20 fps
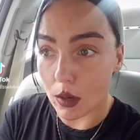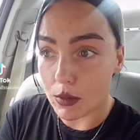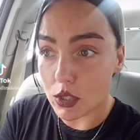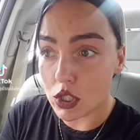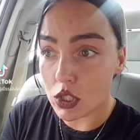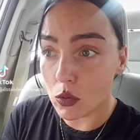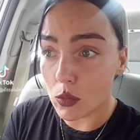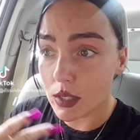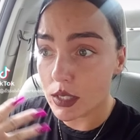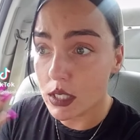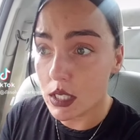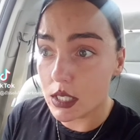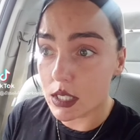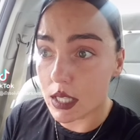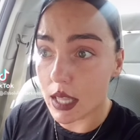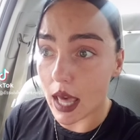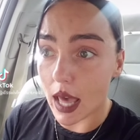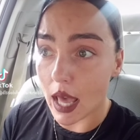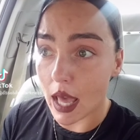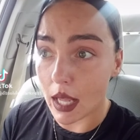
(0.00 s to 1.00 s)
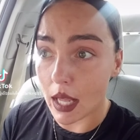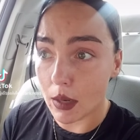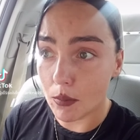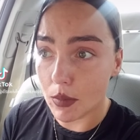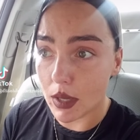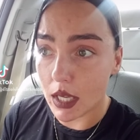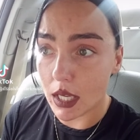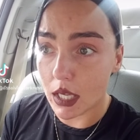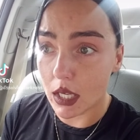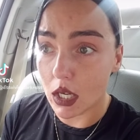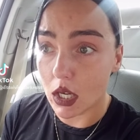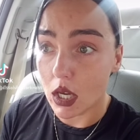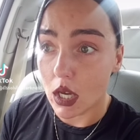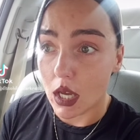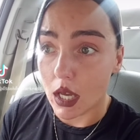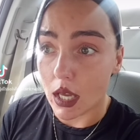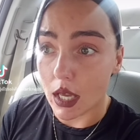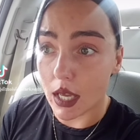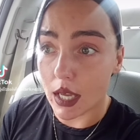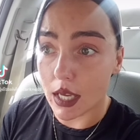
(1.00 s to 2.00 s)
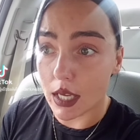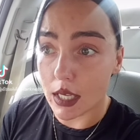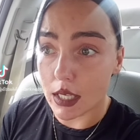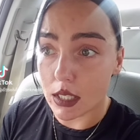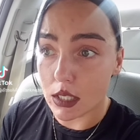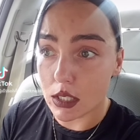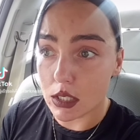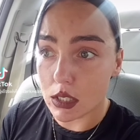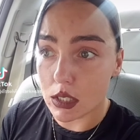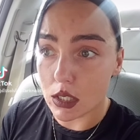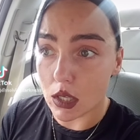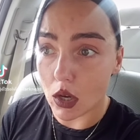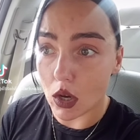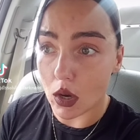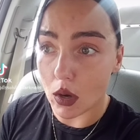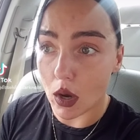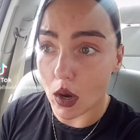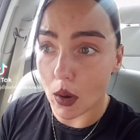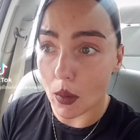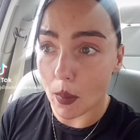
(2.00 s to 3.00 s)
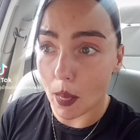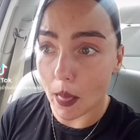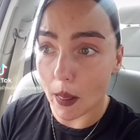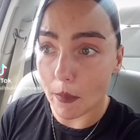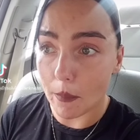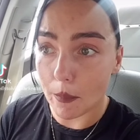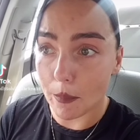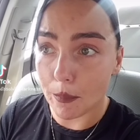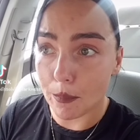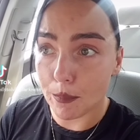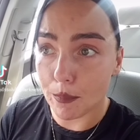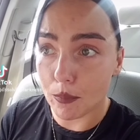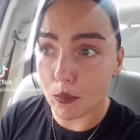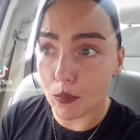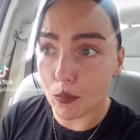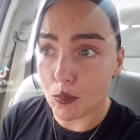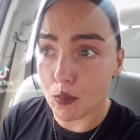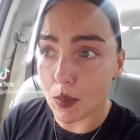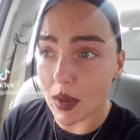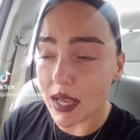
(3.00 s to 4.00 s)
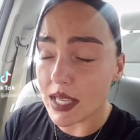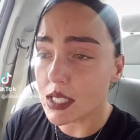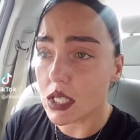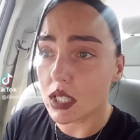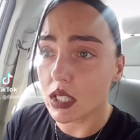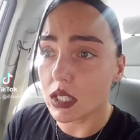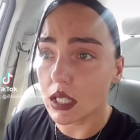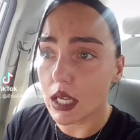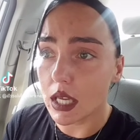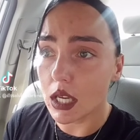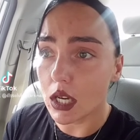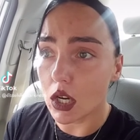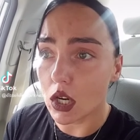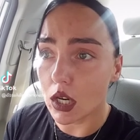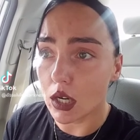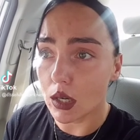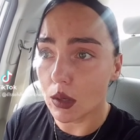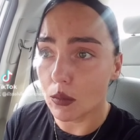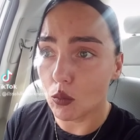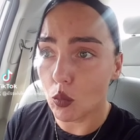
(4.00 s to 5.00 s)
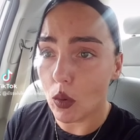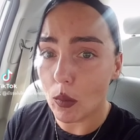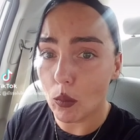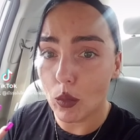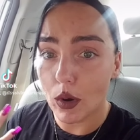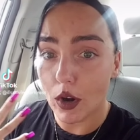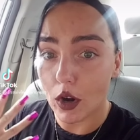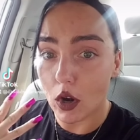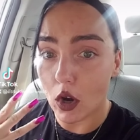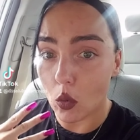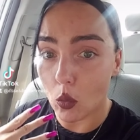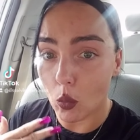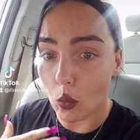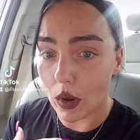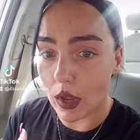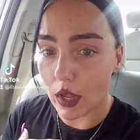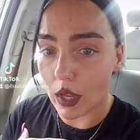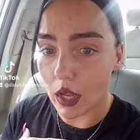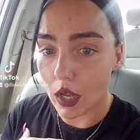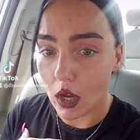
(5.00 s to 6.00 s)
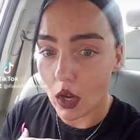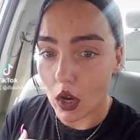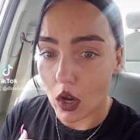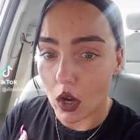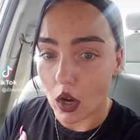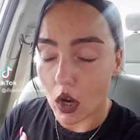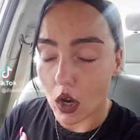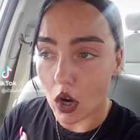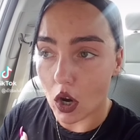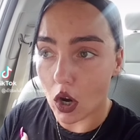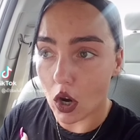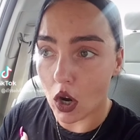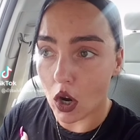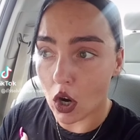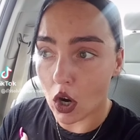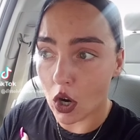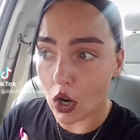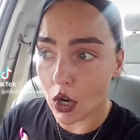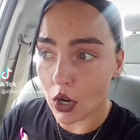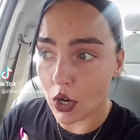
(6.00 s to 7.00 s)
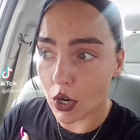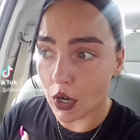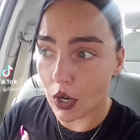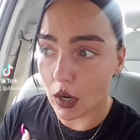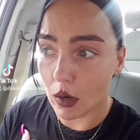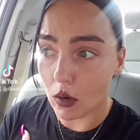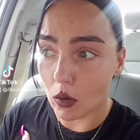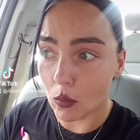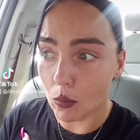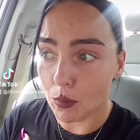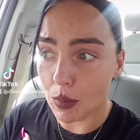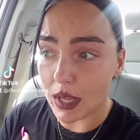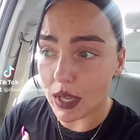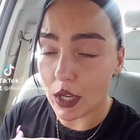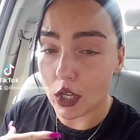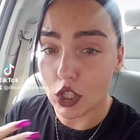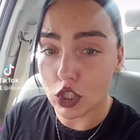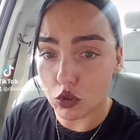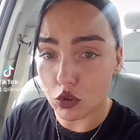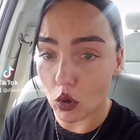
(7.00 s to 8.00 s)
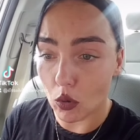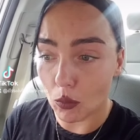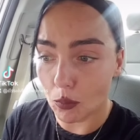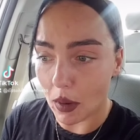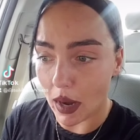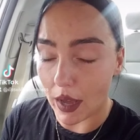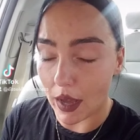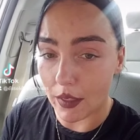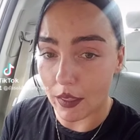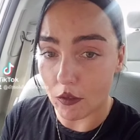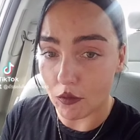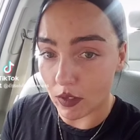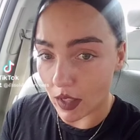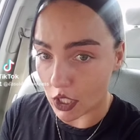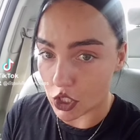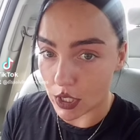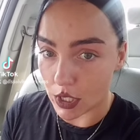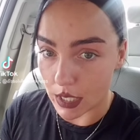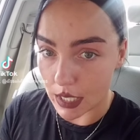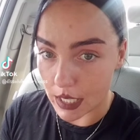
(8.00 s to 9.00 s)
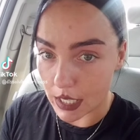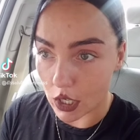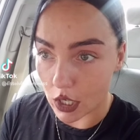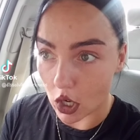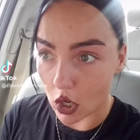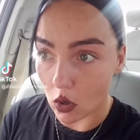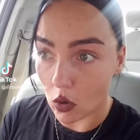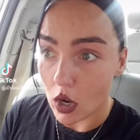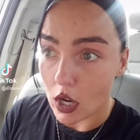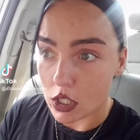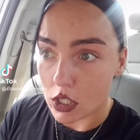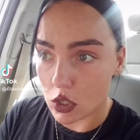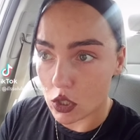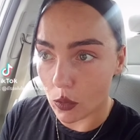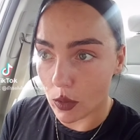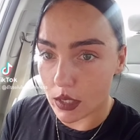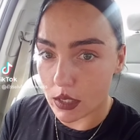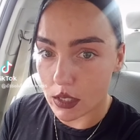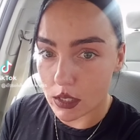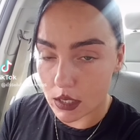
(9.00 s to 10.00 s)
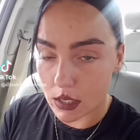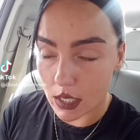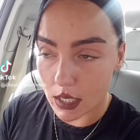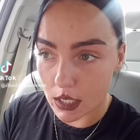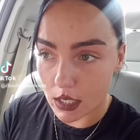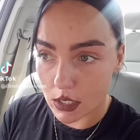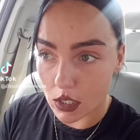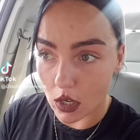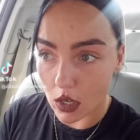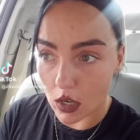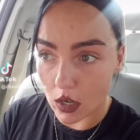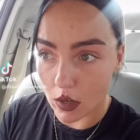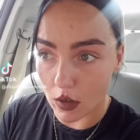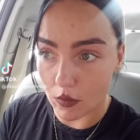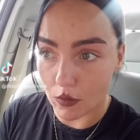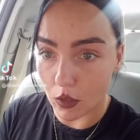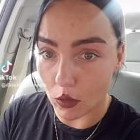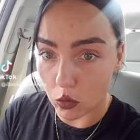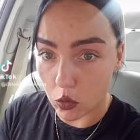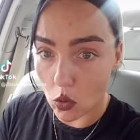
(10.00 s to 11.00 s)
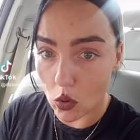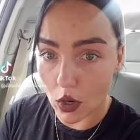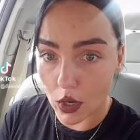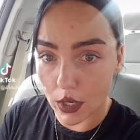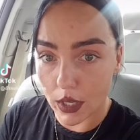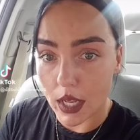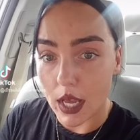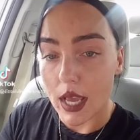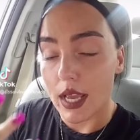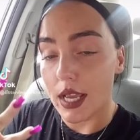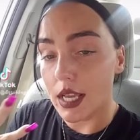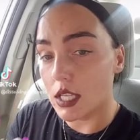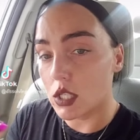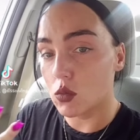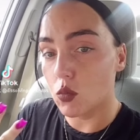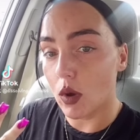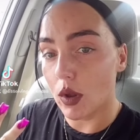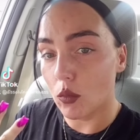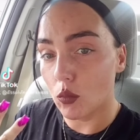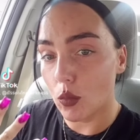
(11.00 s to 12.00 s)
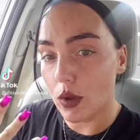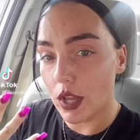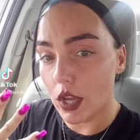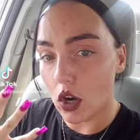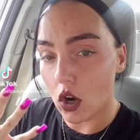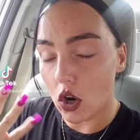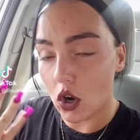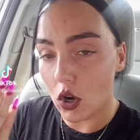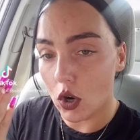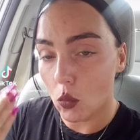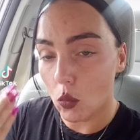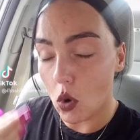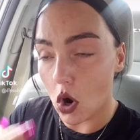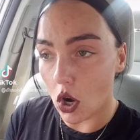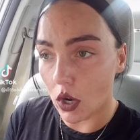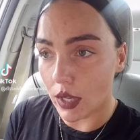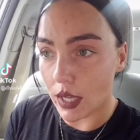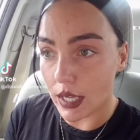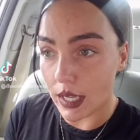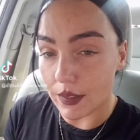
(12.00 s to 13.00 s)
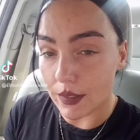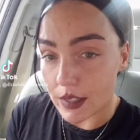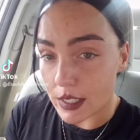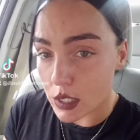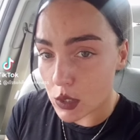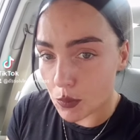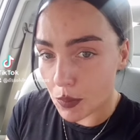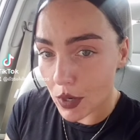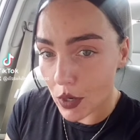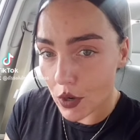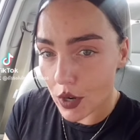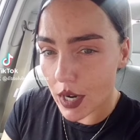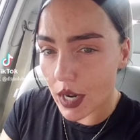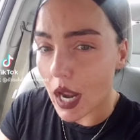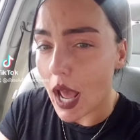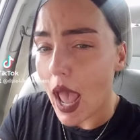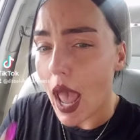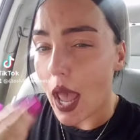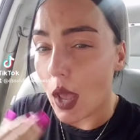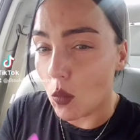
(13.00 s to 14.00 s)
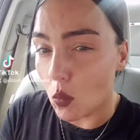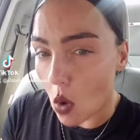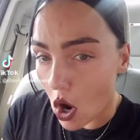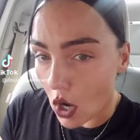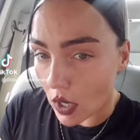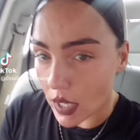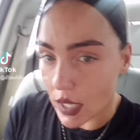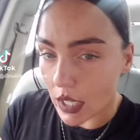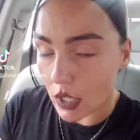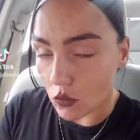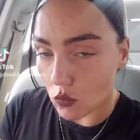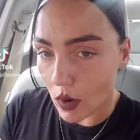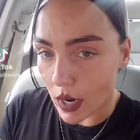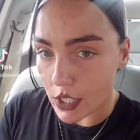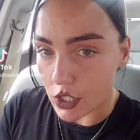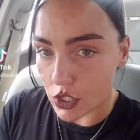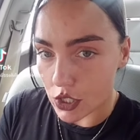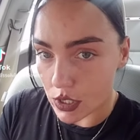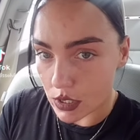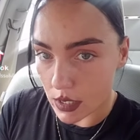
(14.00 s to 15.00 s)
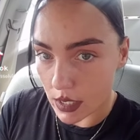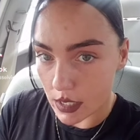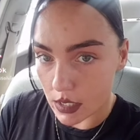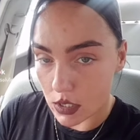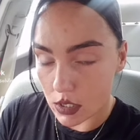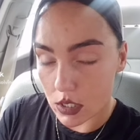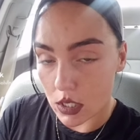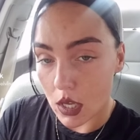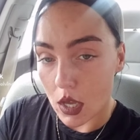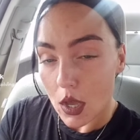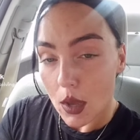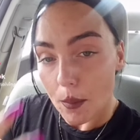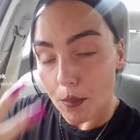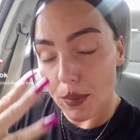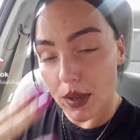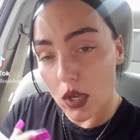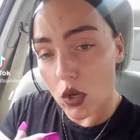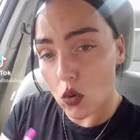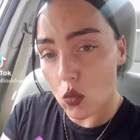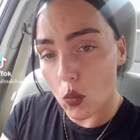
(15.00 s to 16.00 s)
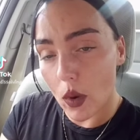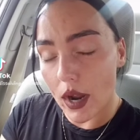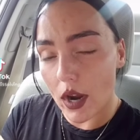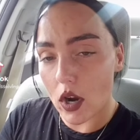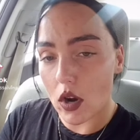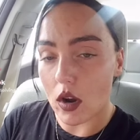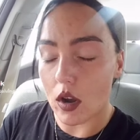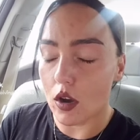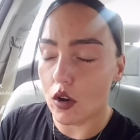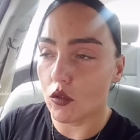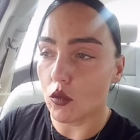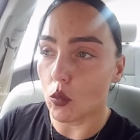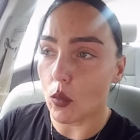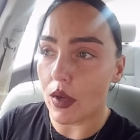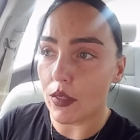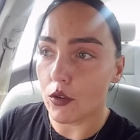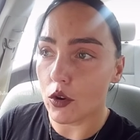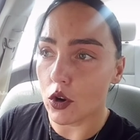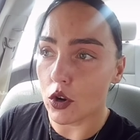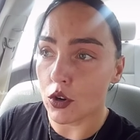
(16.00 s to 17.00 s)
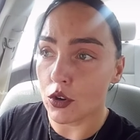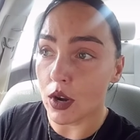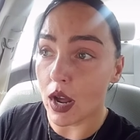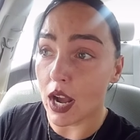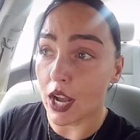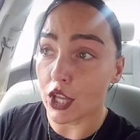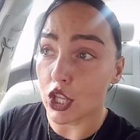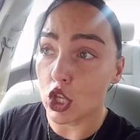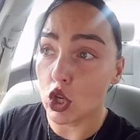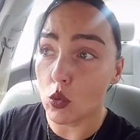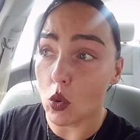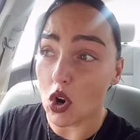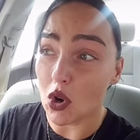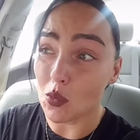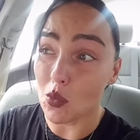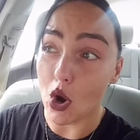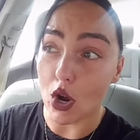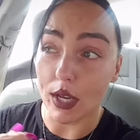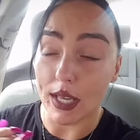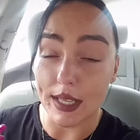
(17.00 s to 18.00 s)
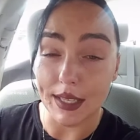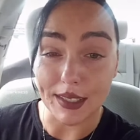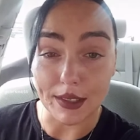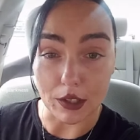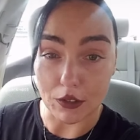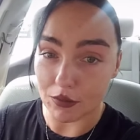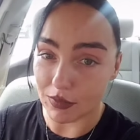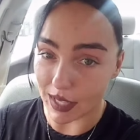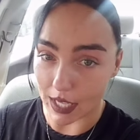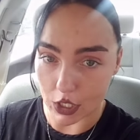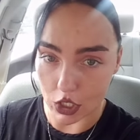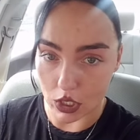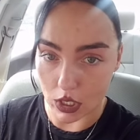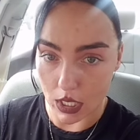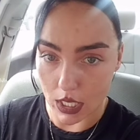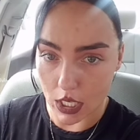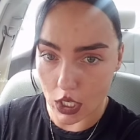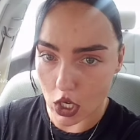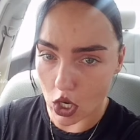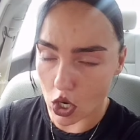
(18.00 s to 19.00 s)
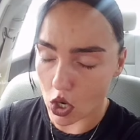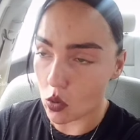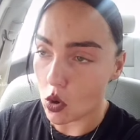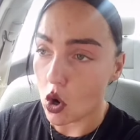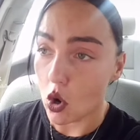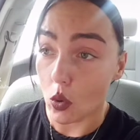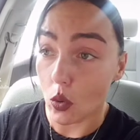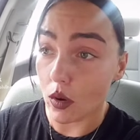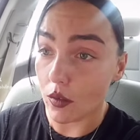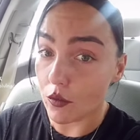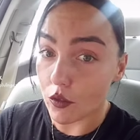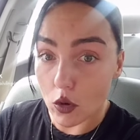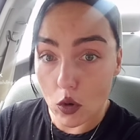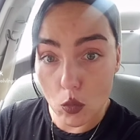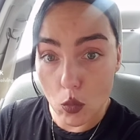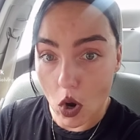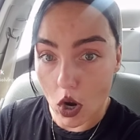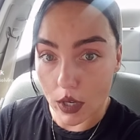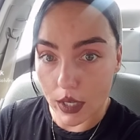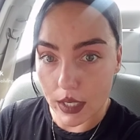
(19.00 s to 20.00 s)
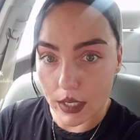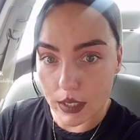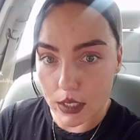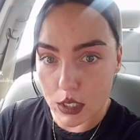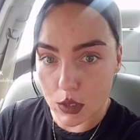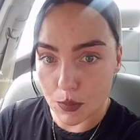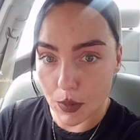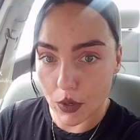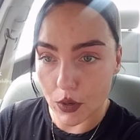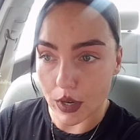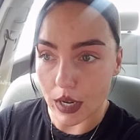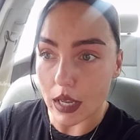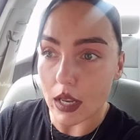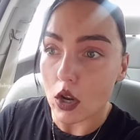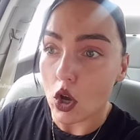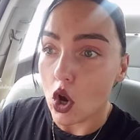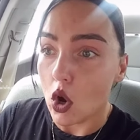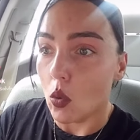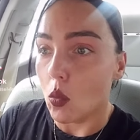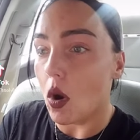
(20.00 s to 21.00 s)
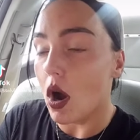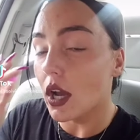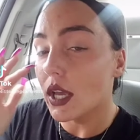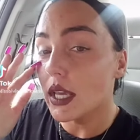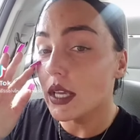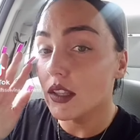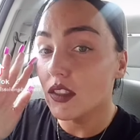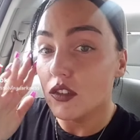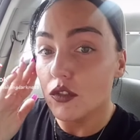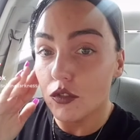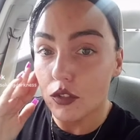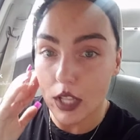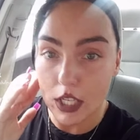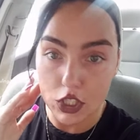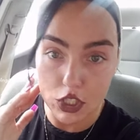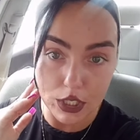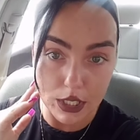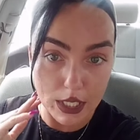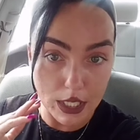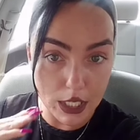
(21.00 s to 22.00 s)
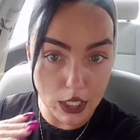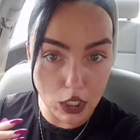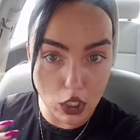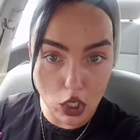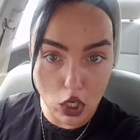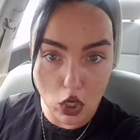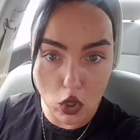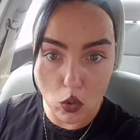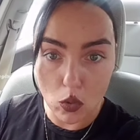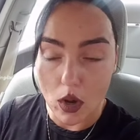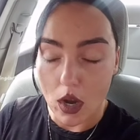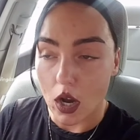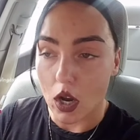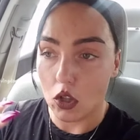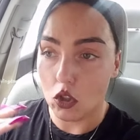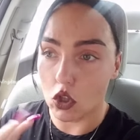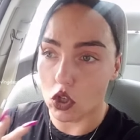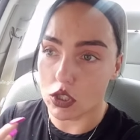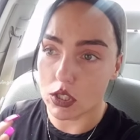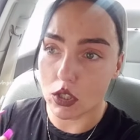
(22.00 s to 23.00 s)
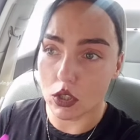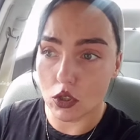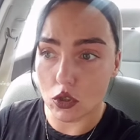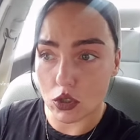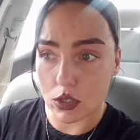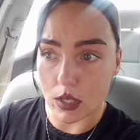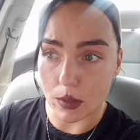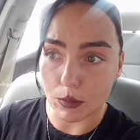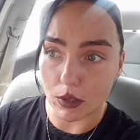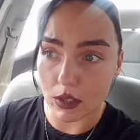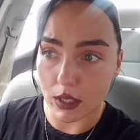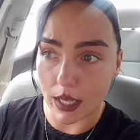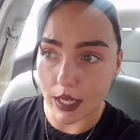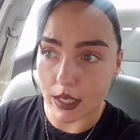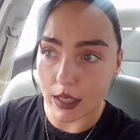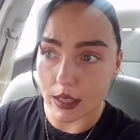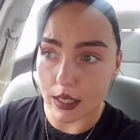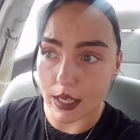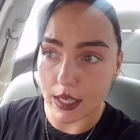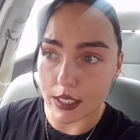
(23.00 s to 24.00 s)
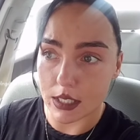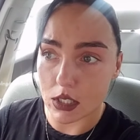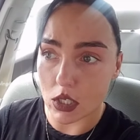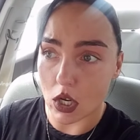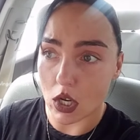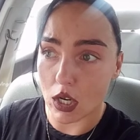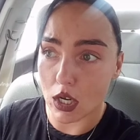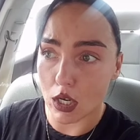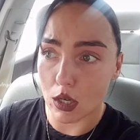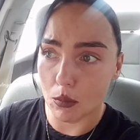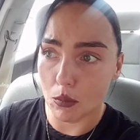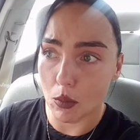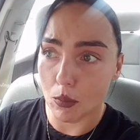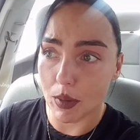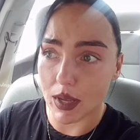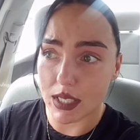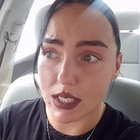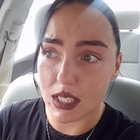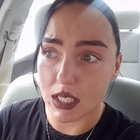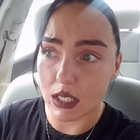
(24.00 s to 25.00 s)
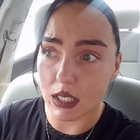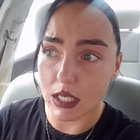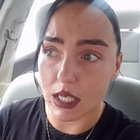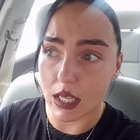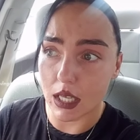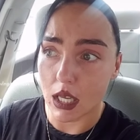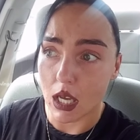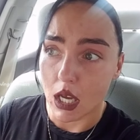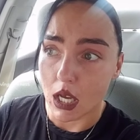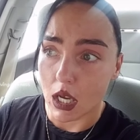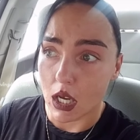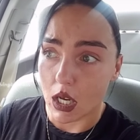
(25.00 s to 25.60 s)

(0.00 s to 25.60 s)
Sowing seeds of the enemy is basically when we are being controlled by the flesh and ego. Sowing seeds of the Lord is when we are walking in the Spirit and walking in righteousness. Be aware of whether or not you are walking in the flesh and ego, or if you're walking in the Spirit. Walking in the flesh and ego looks a little something like this. Basically,